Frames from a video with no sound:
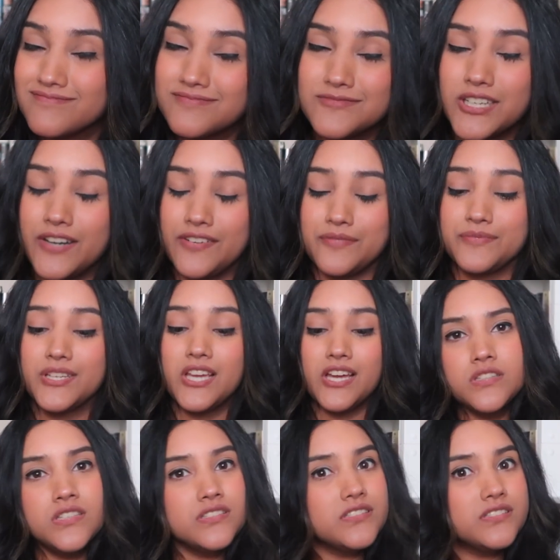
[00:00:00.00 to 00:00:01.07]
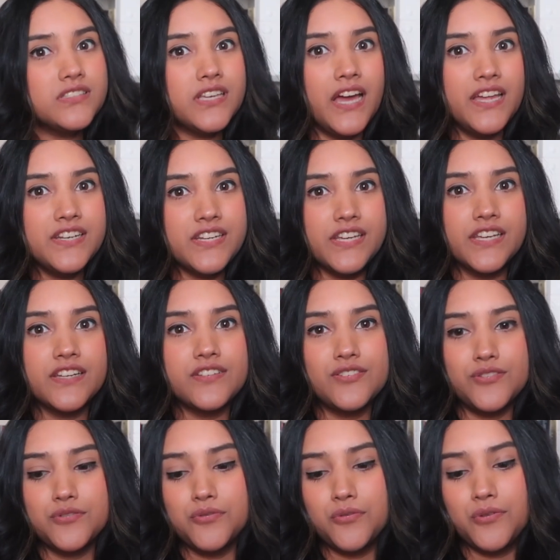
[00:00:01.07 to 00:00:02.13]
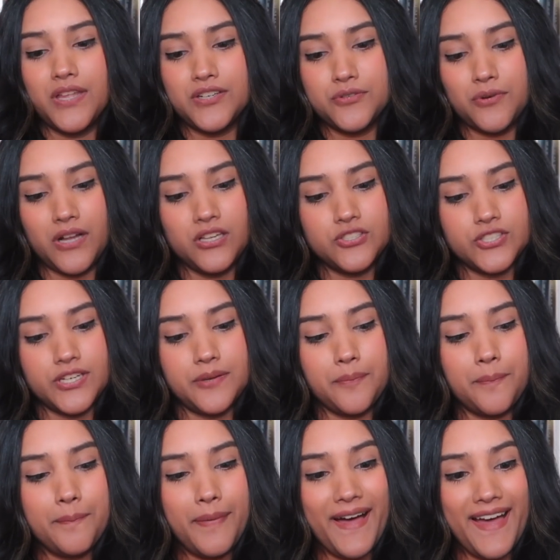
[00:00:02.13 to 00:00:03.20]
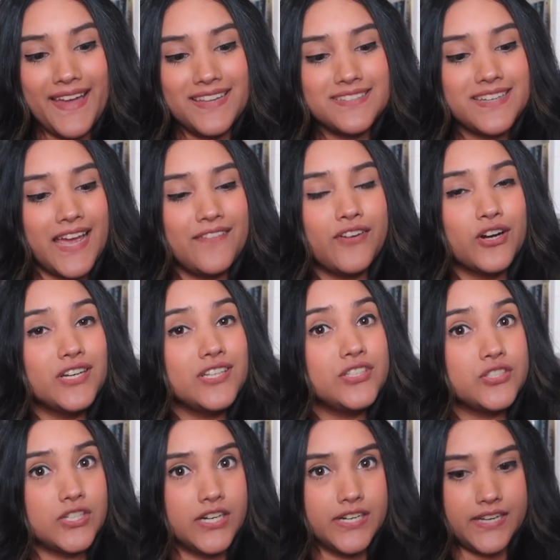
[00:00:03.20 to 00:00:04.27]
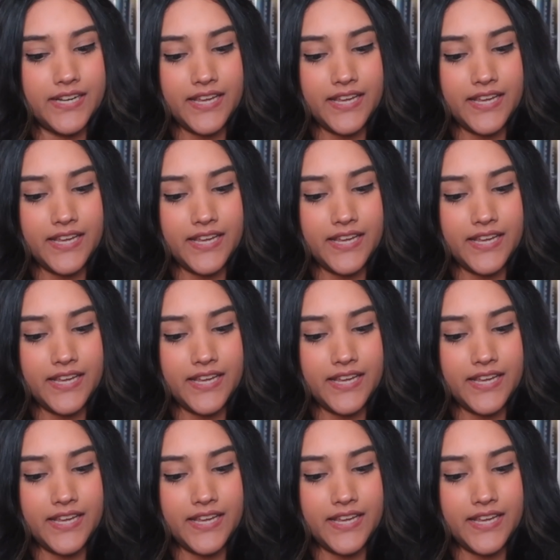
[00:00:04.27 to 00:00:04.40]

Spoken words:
Whatever. This is the ending to that duology, but I've already started